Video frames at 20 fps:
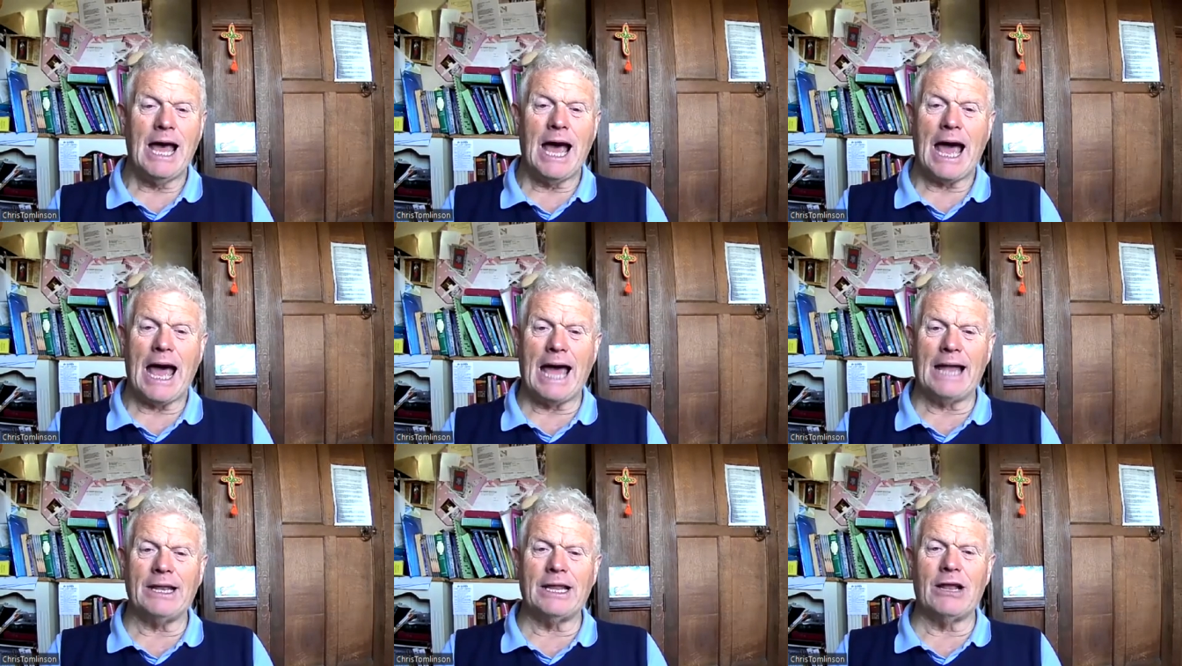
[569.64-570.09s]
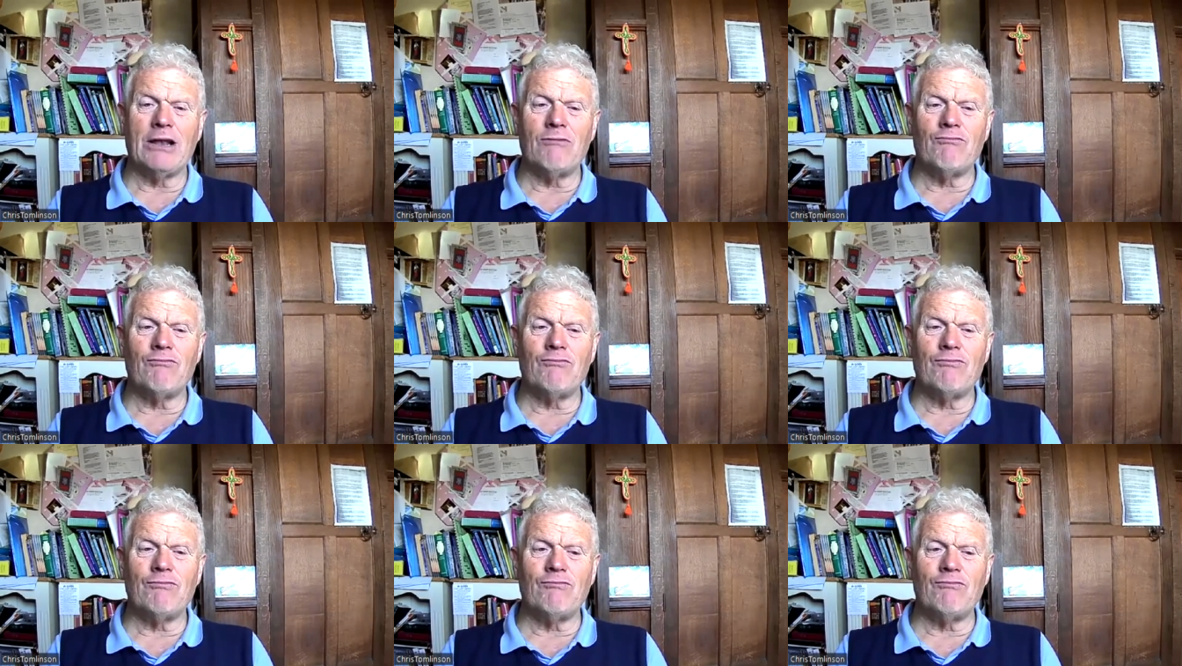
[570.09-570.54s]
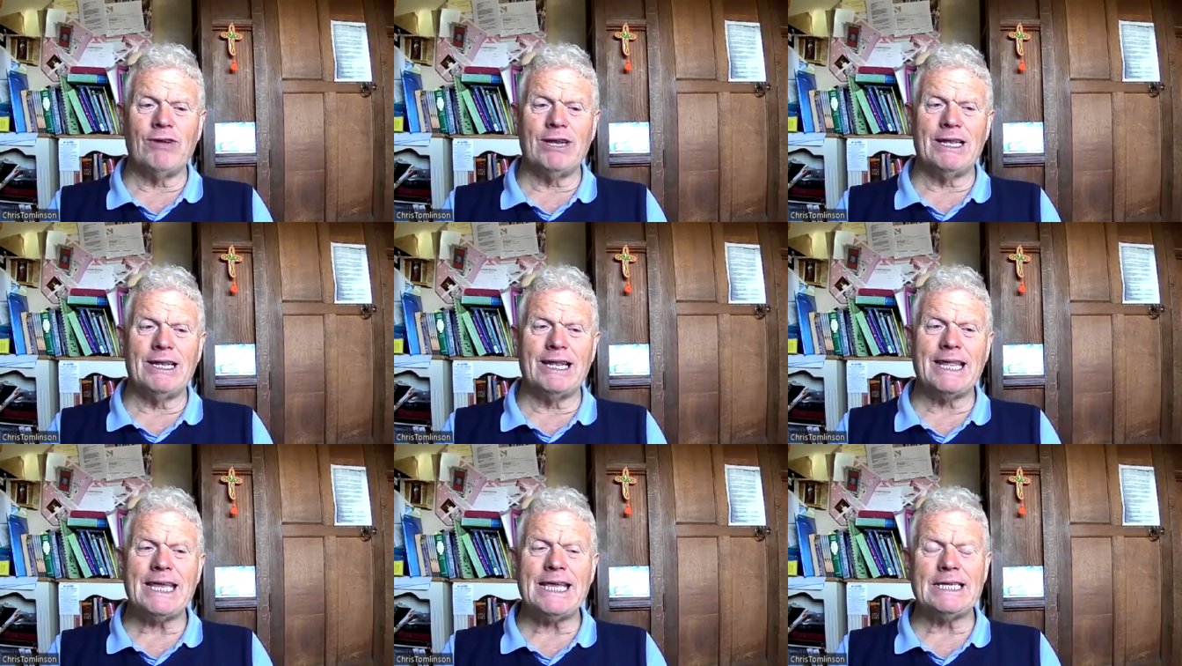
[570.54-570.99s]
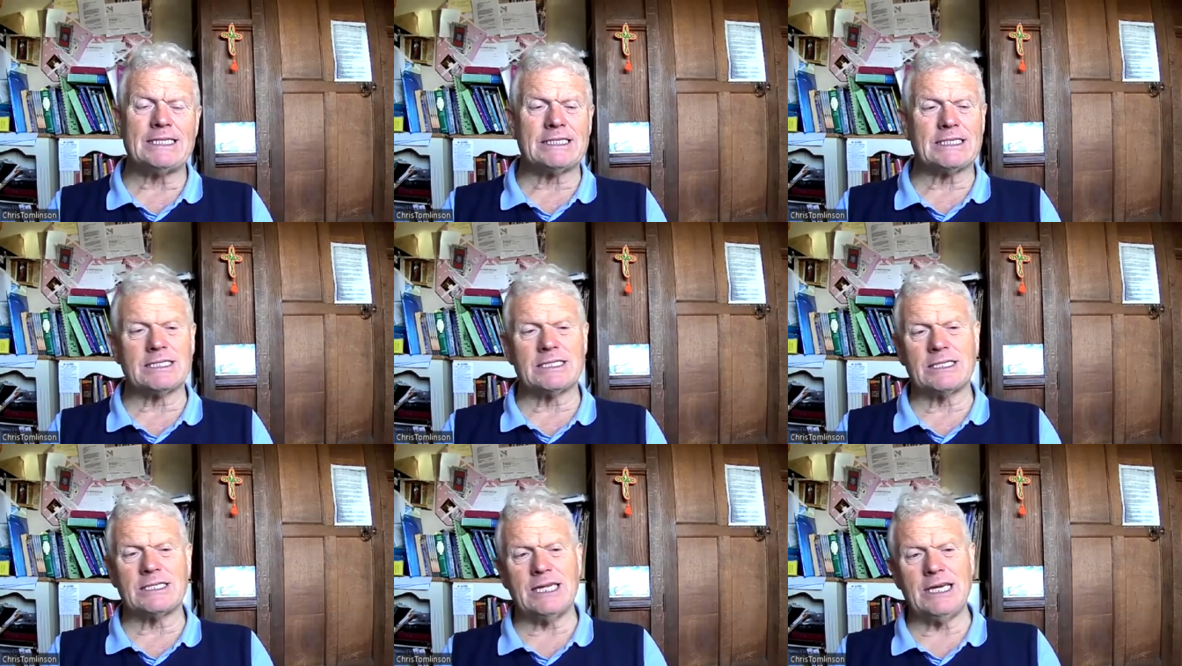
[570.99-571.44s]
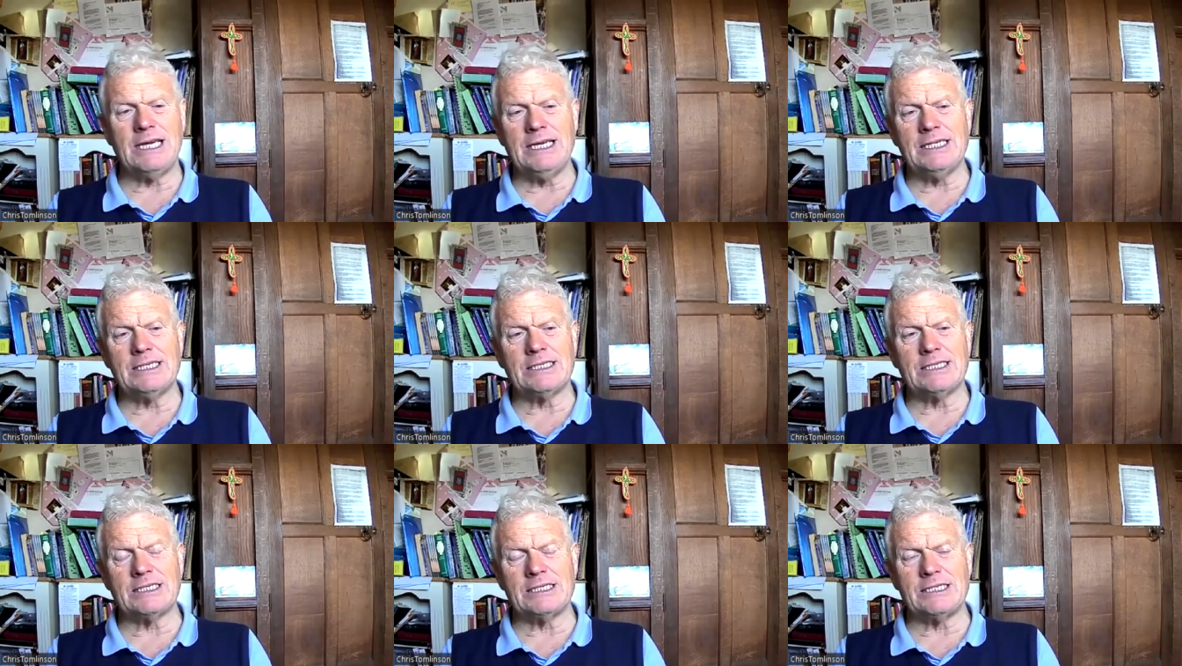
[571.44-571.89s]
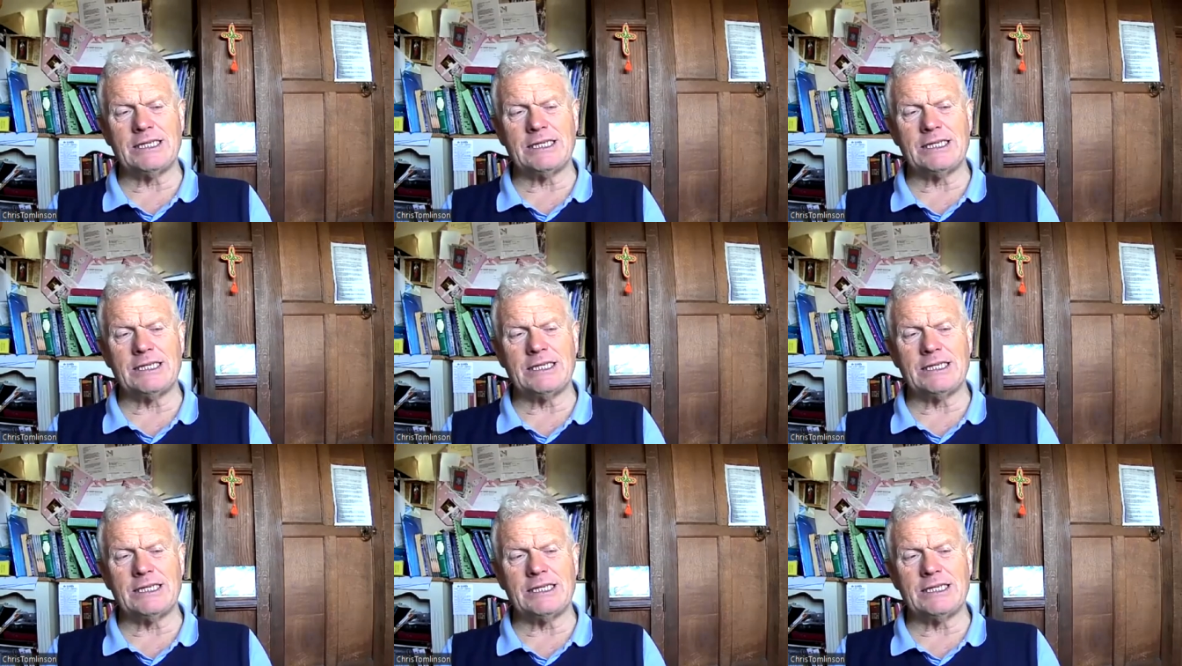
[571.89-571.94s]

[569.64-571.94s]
and then release these